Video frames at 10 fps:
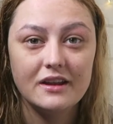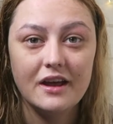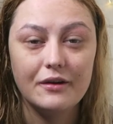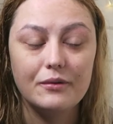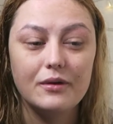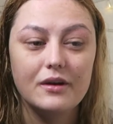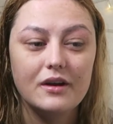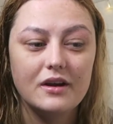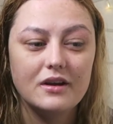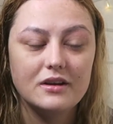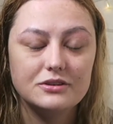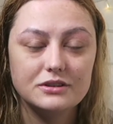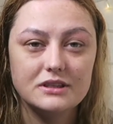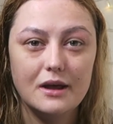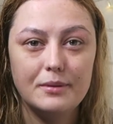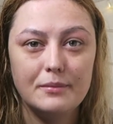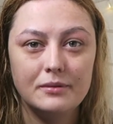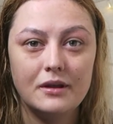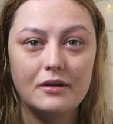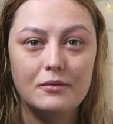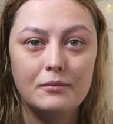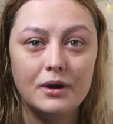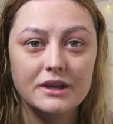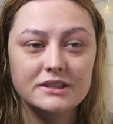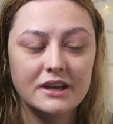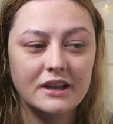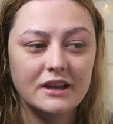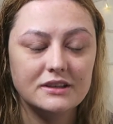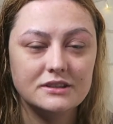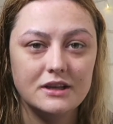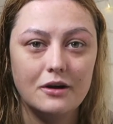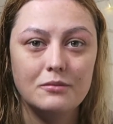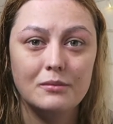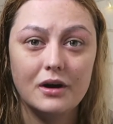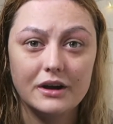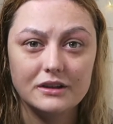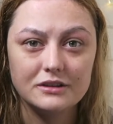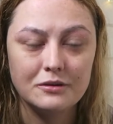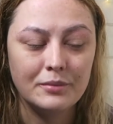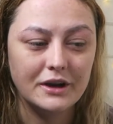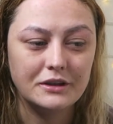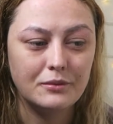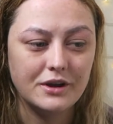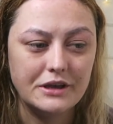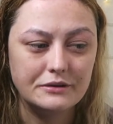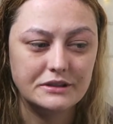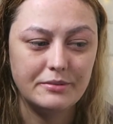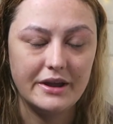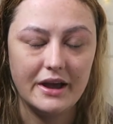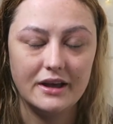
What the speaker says: Now, just so that people know, my skin is so mild compared to what it used to be,